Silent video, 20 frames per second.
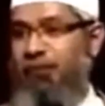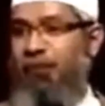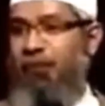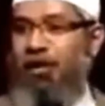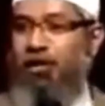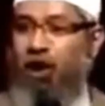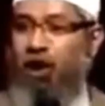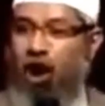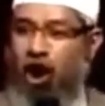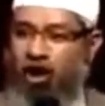
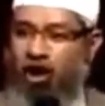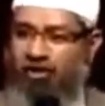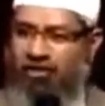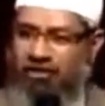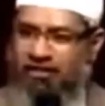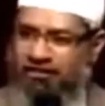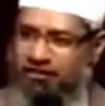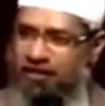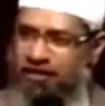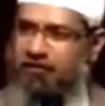But all
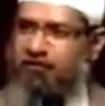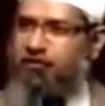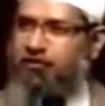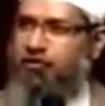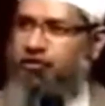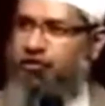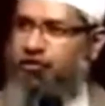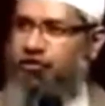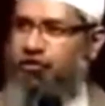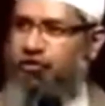the sins
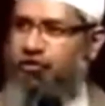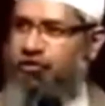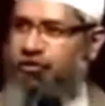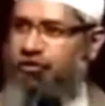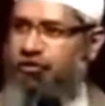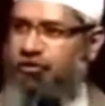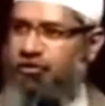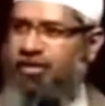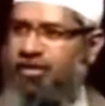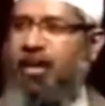you do
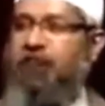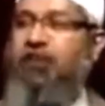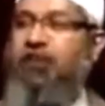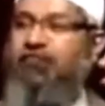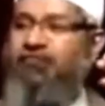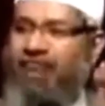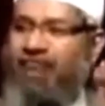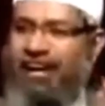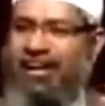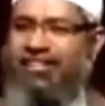that you
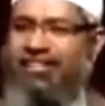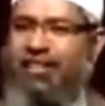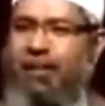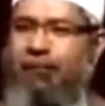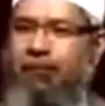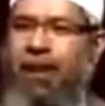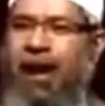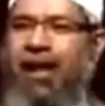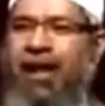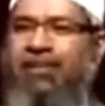have done in
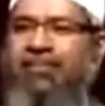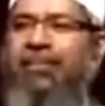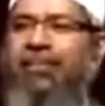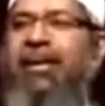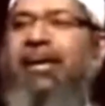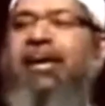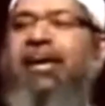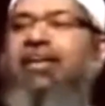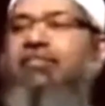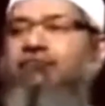the past
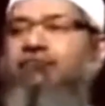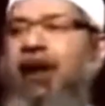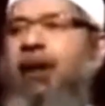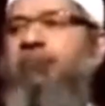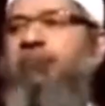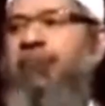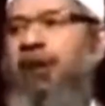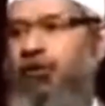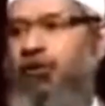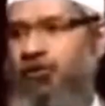is
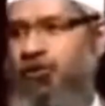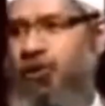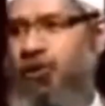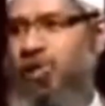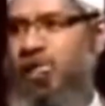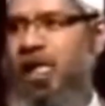wiped out.